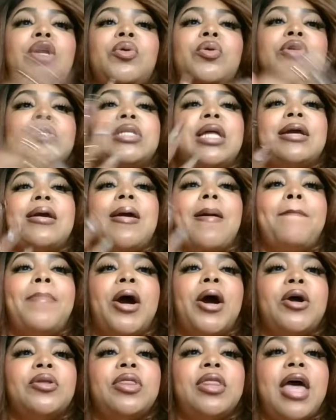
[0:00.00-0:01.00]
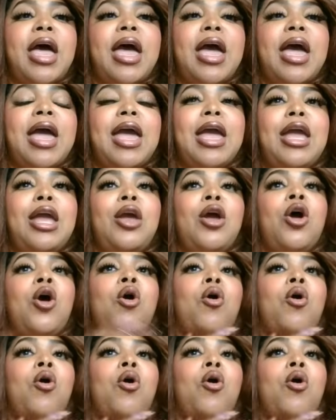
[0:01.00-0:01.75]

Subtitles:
or it's like a birthday,